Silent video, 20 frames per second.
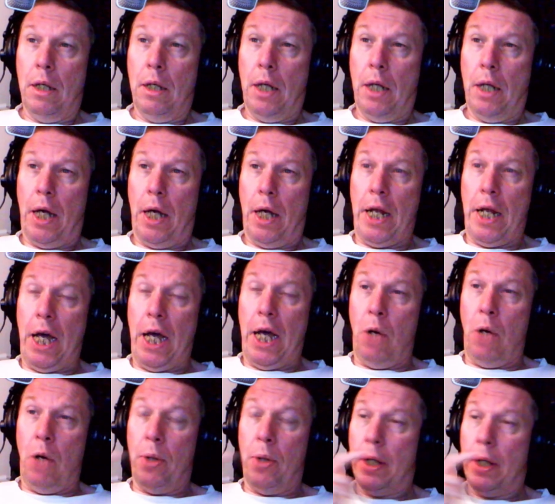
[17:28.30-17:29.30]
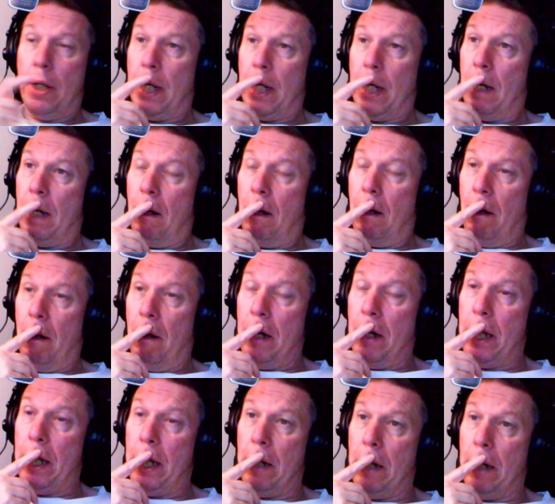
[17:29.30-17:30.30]
And now they are
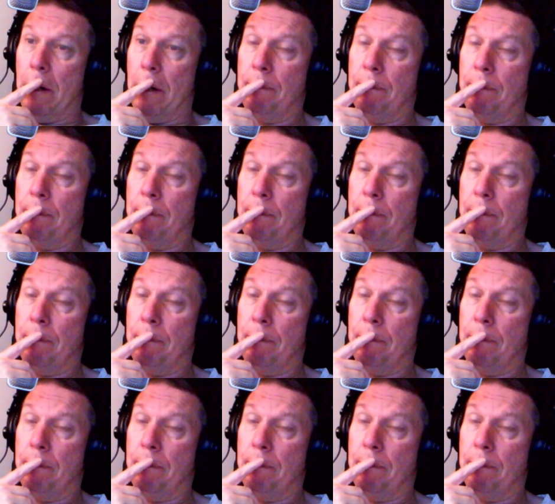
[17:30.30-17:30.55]
here.